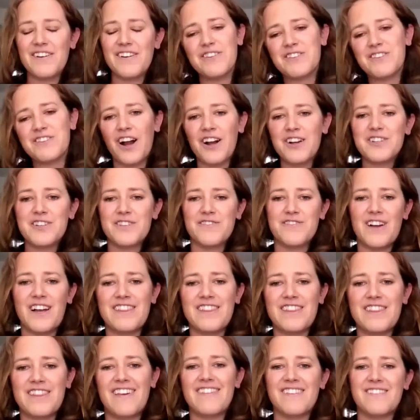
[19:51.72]
if you charge your
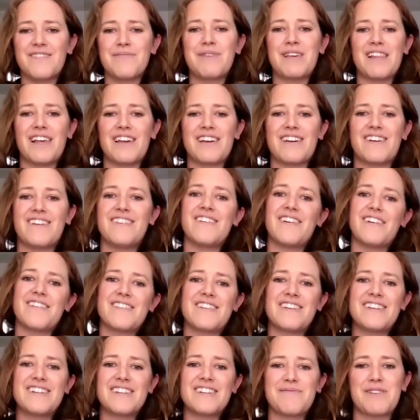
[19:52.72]
friend, then they'll be like, oh, I
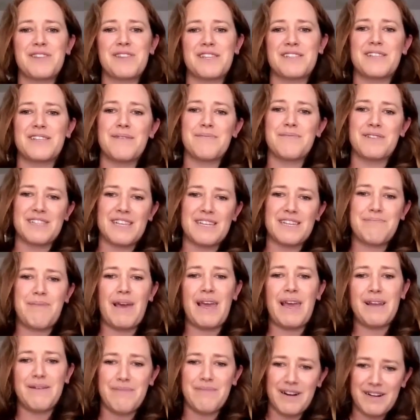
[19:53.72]
need to cut this up because I
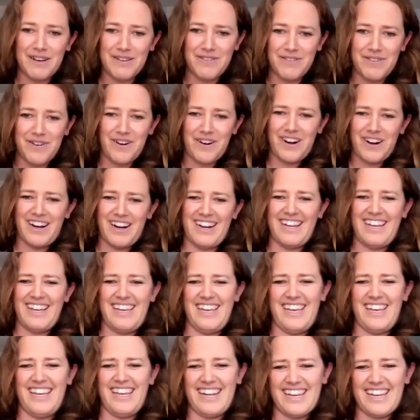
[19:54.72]
paid money for
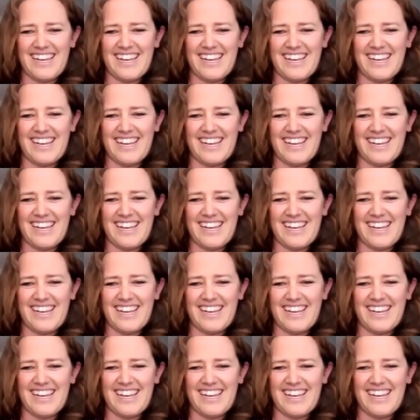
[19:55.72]
it.